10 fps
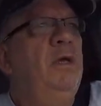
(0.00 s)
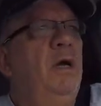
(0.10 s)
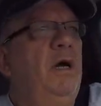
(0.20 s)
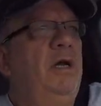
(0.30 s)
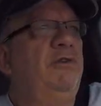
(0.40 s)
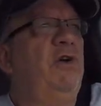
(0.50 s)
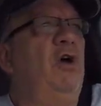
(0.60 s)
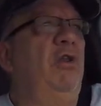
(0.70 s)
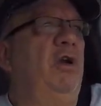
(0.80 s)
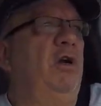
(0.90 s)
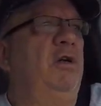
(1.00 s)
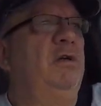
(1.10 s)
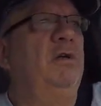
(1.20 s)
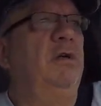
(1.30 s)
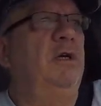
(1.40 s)
Uh, it's all there.
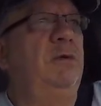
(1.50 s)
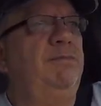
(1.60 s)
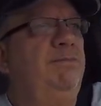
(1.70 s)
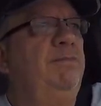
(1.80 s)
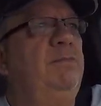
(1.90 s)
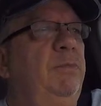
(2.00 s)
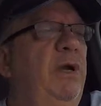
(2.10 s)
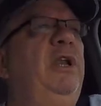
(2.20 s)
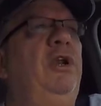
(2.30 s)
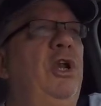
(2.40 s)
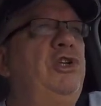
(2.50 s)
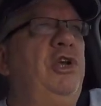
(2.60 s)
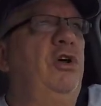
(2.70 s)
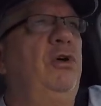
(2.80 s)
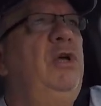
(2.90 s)
Um, but in a
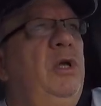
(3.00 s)
nutshell,